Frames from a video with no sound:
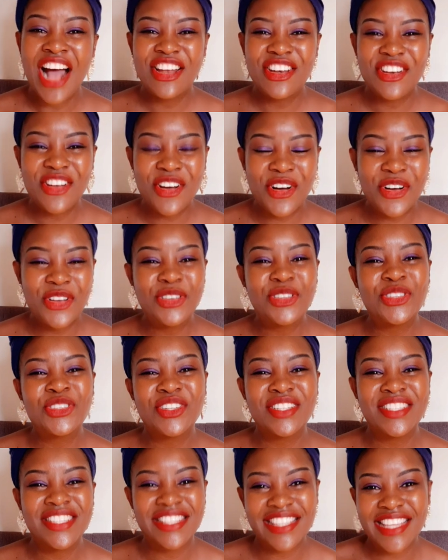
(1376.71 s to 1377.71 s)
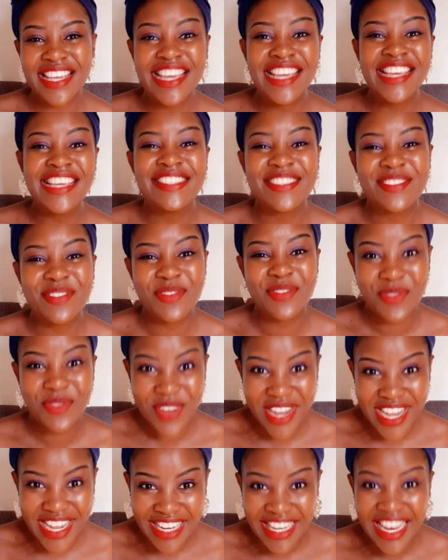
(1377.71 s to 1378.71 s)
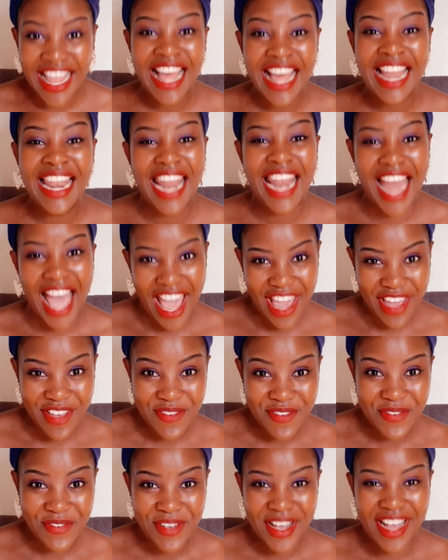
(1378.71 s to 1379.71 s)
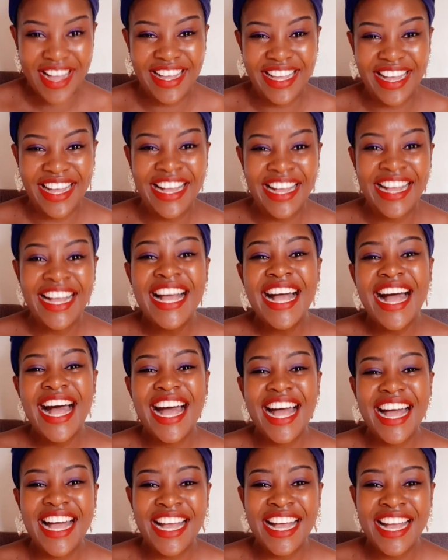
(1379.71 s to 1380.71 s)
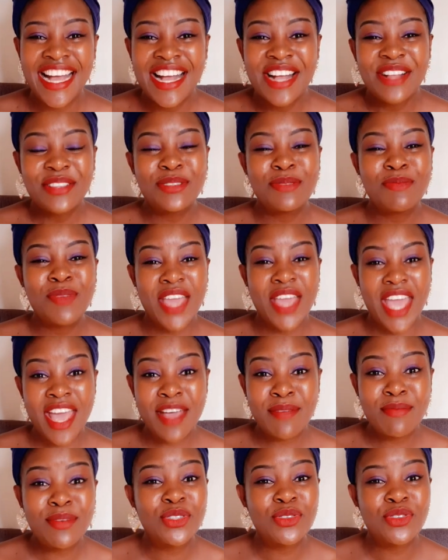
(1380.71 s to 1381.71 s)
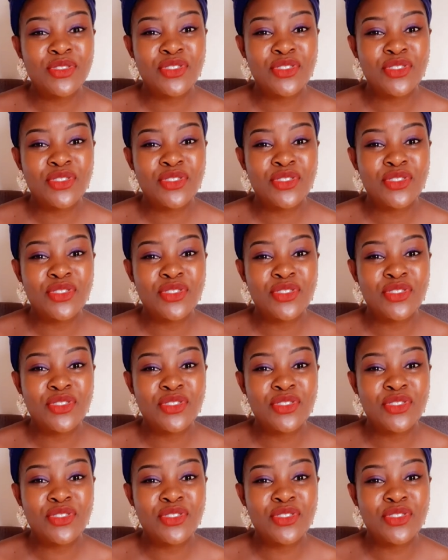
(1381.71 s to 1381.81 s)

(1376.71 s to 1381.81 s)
No, you should see his real life to be able to